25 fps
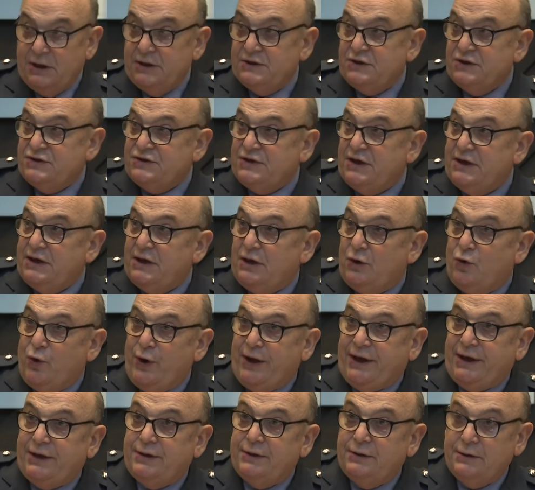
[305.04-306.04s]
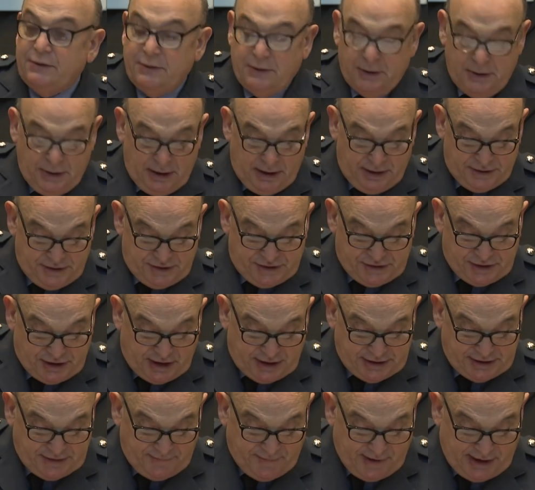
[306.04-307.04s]
to take quick and
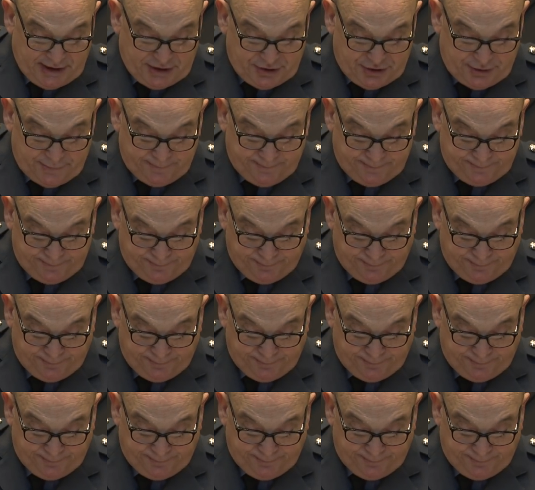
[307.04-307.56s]
decisive action.